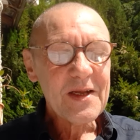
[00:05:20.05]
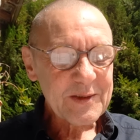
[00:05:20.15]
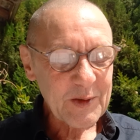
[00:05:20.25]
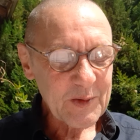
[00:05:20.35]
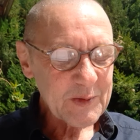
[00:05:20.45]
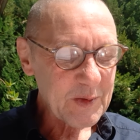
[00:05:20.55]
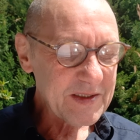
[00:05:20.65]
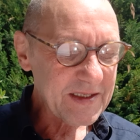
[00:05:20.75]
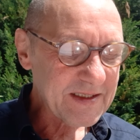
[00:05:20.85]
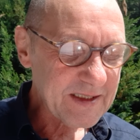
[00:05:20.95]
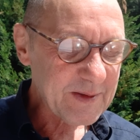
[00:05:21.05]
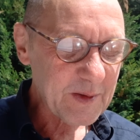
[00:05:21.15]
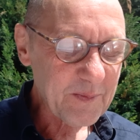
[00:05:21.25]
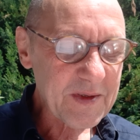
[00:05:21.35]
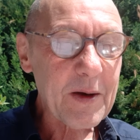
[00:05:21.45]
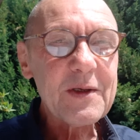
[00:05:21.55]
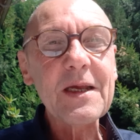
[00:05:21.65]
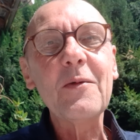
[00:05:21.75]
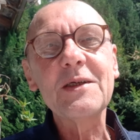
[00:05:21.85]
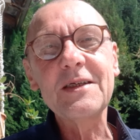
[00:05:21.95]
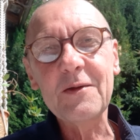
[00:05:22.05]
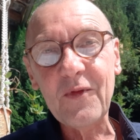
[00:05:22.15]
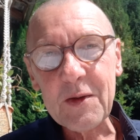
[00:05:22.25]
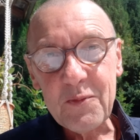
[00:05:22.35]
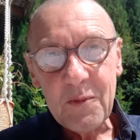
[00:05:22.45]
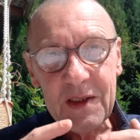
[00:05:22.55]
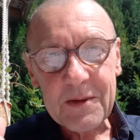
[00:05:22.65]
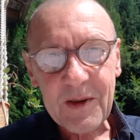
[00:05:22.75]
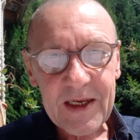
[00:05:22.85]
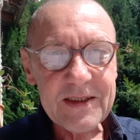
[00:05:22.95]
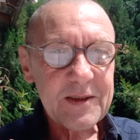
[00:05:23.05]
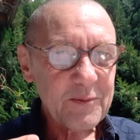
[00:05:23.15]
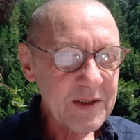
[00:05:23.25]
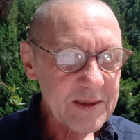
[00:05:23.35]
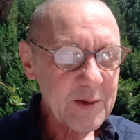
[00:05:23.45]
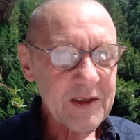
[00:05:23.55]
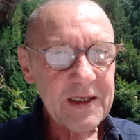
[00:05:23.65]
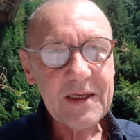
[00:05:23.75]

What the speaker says: was in a very public place yesterday,